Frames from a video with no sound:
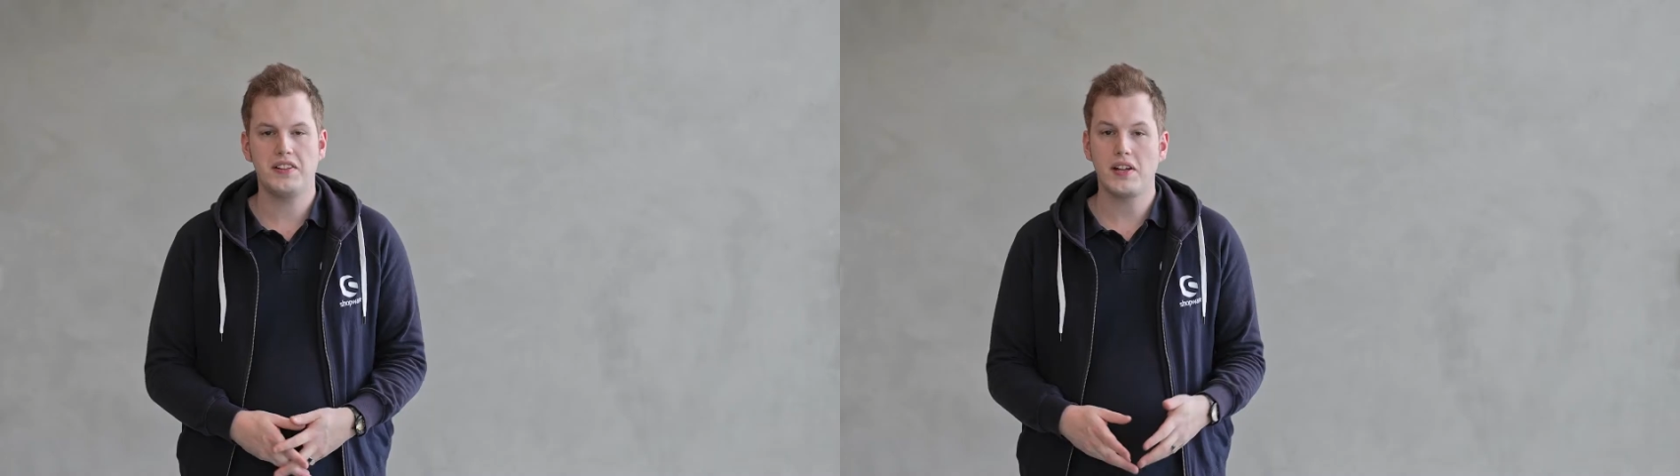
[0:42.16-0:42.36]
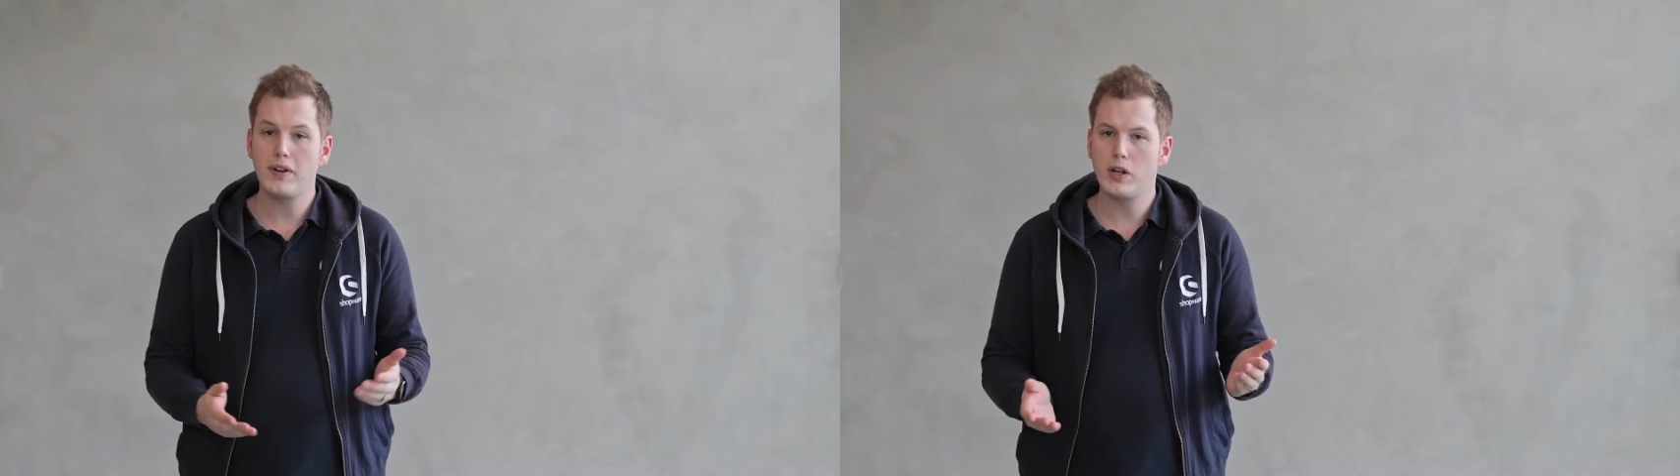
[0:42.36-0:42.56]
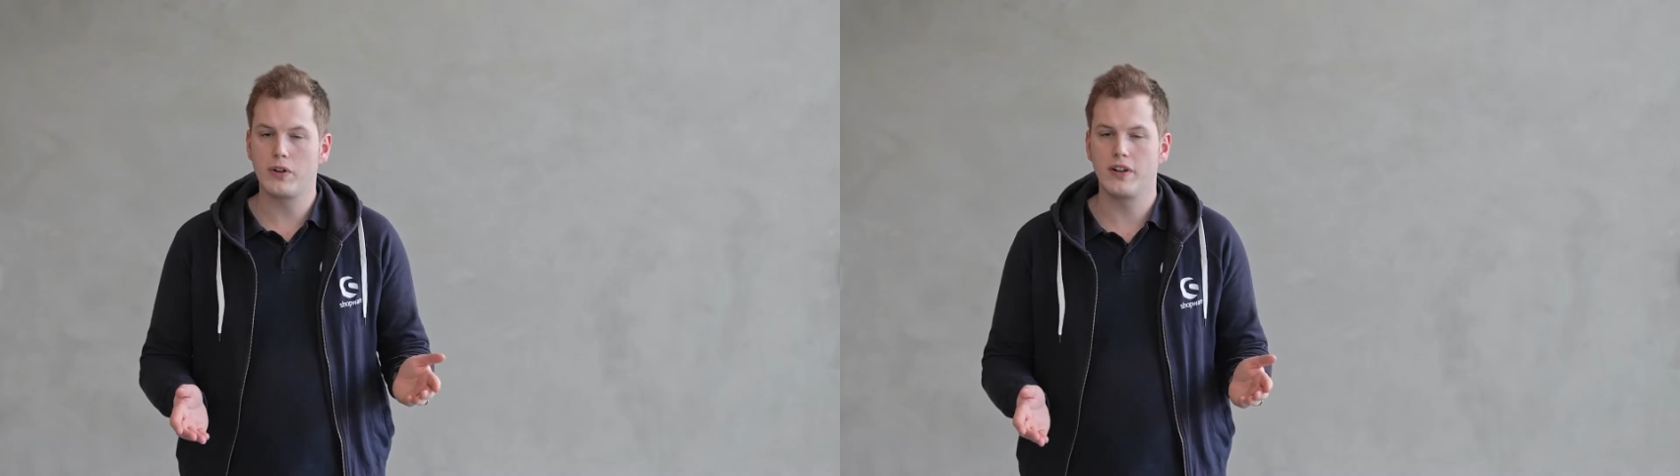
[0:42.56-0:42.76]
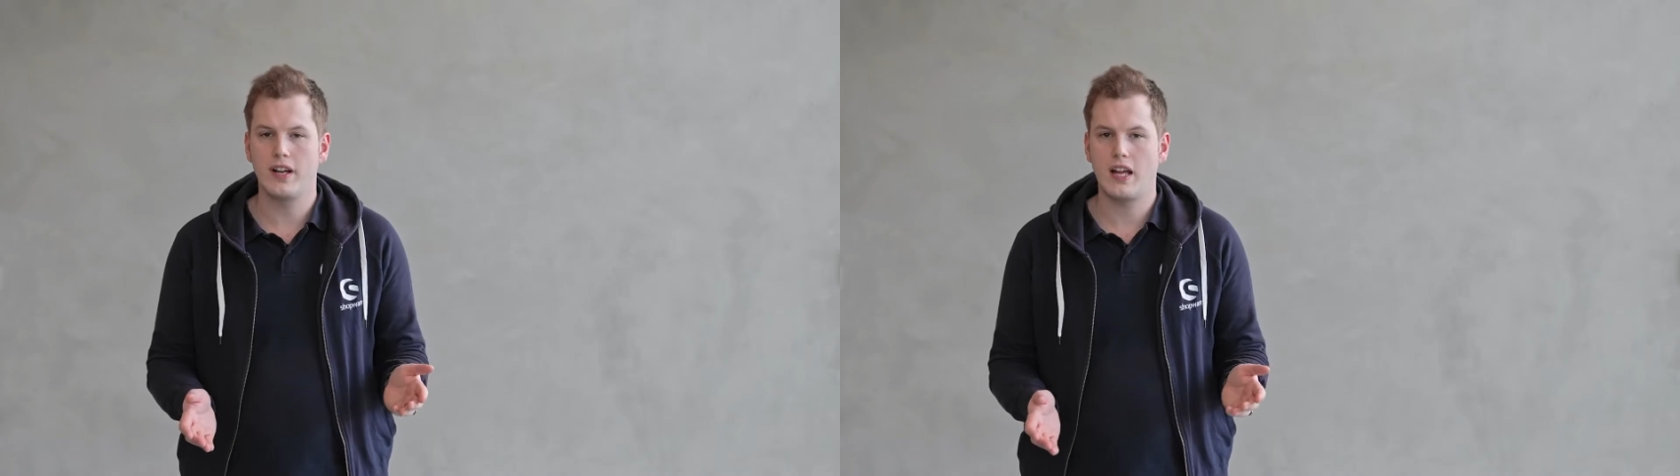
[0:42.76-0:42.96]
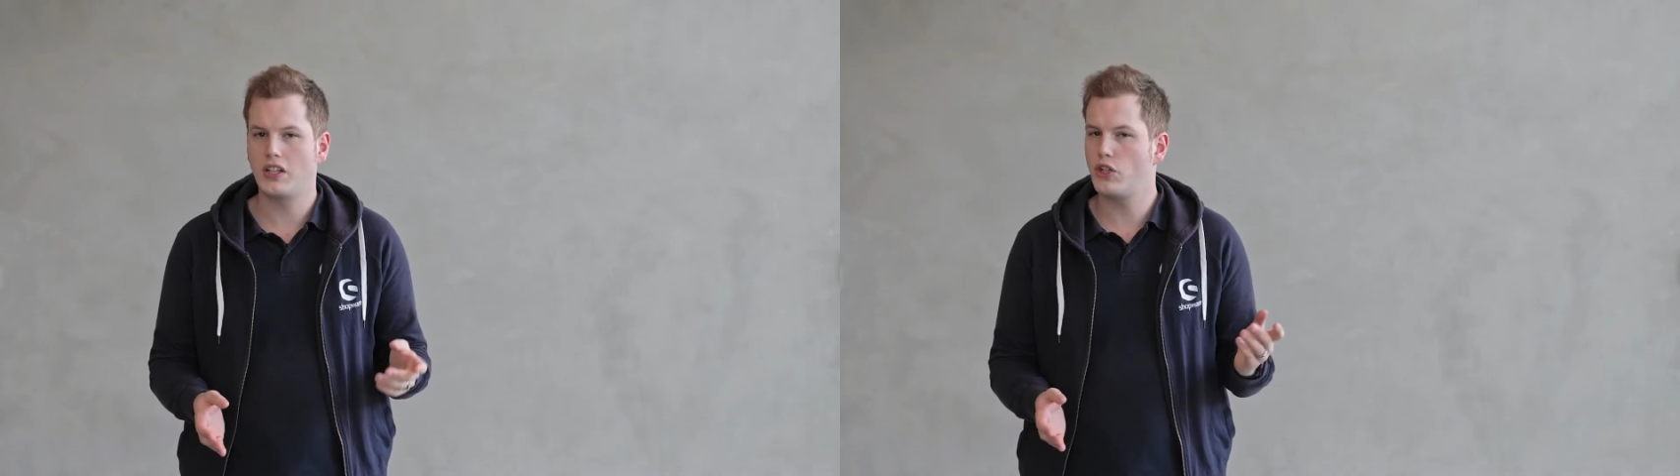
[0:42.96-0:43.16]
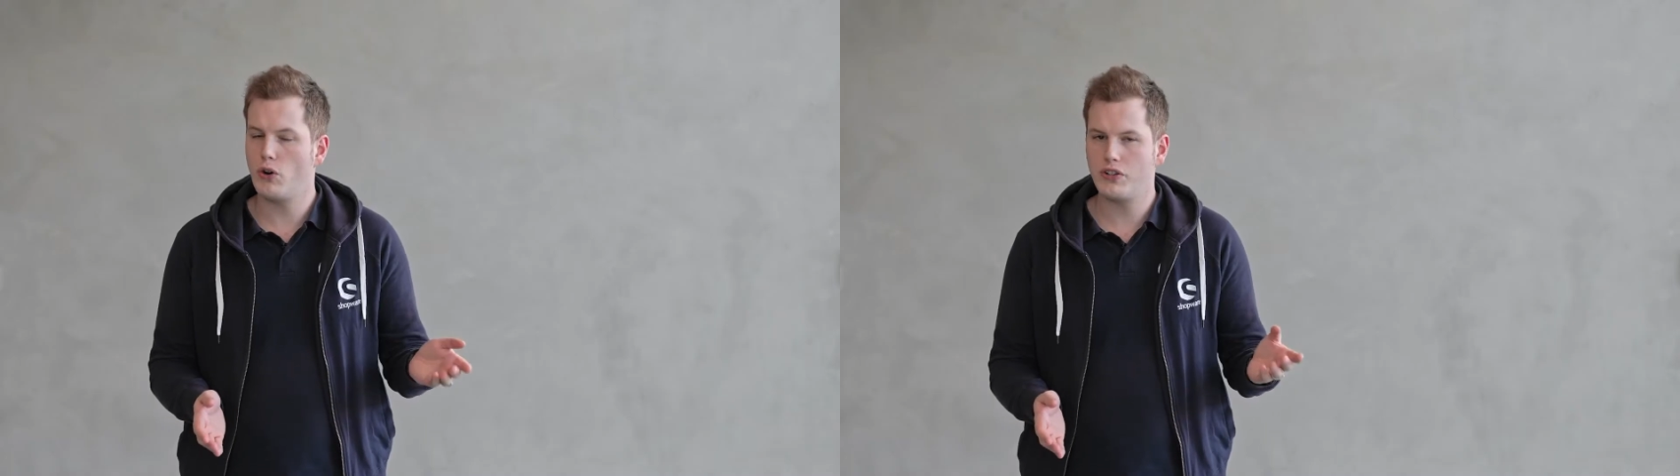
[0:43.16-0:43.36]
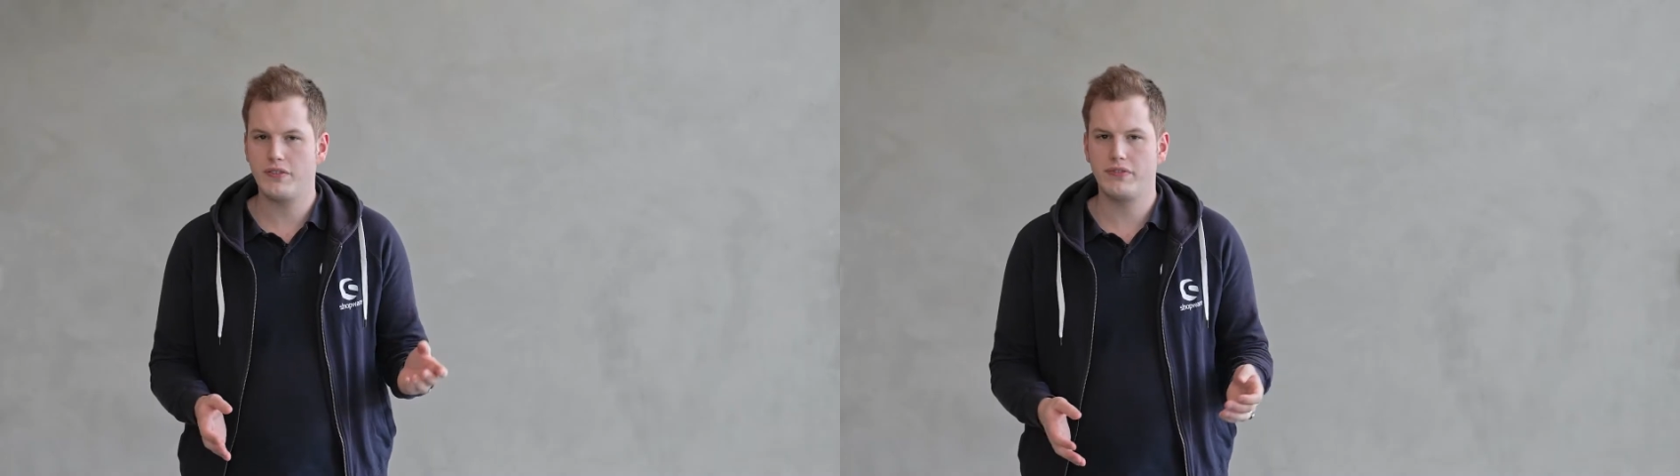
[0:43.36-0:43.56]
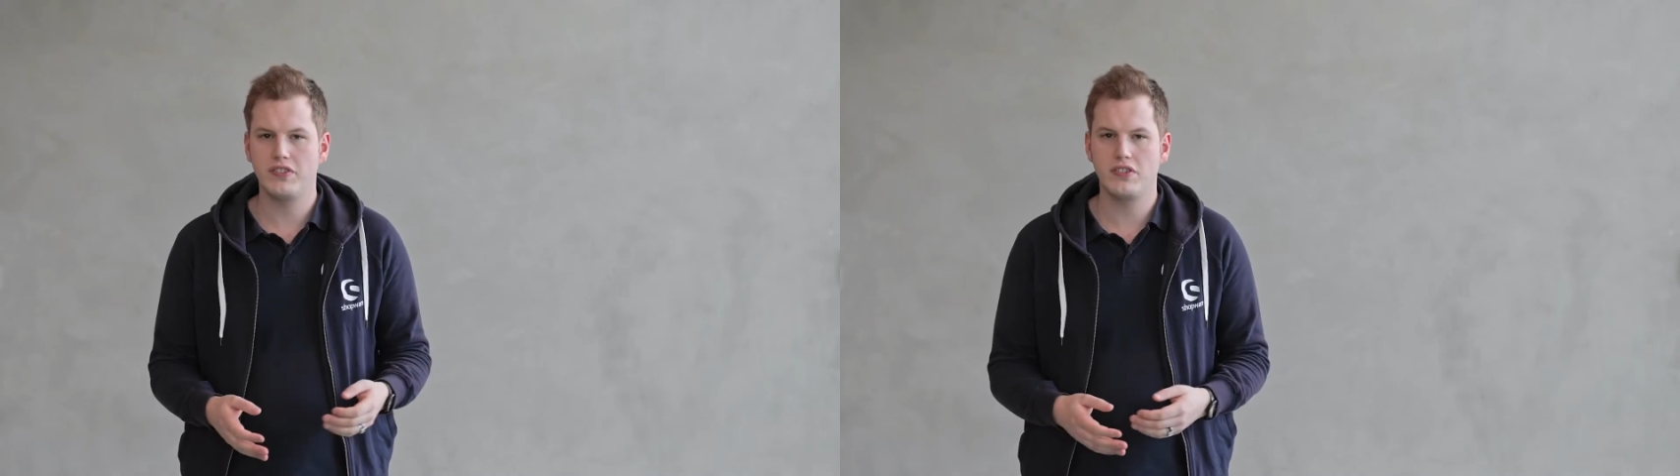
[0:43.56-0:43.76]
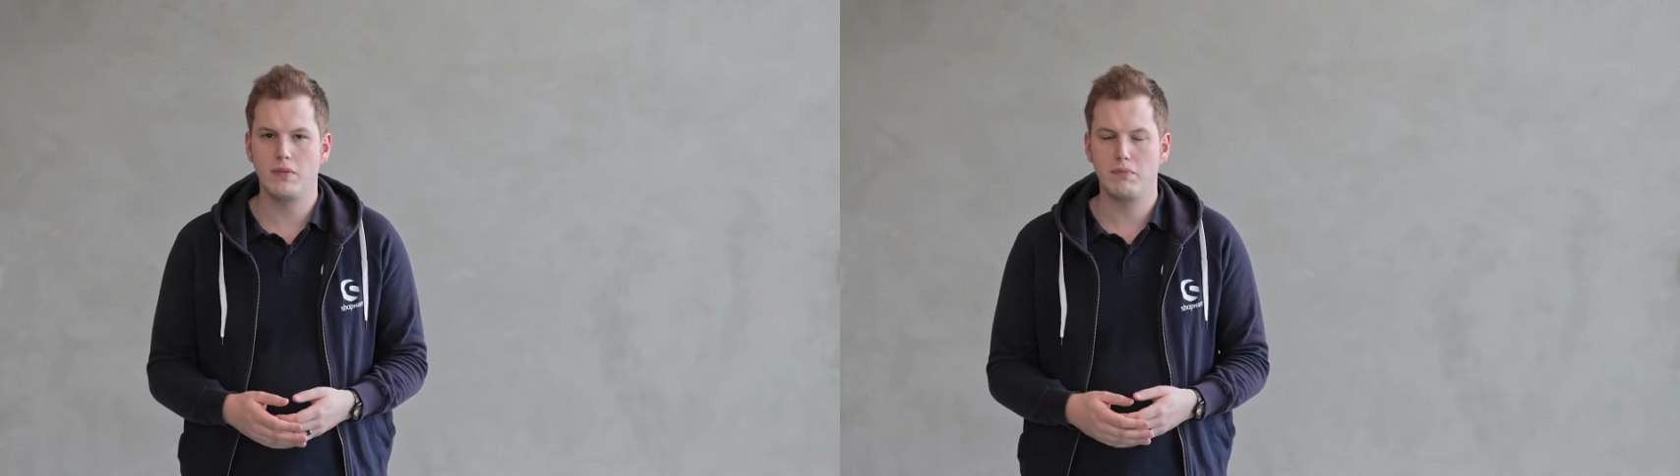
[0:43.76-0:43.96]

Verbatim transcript: Let's have a look at the core difference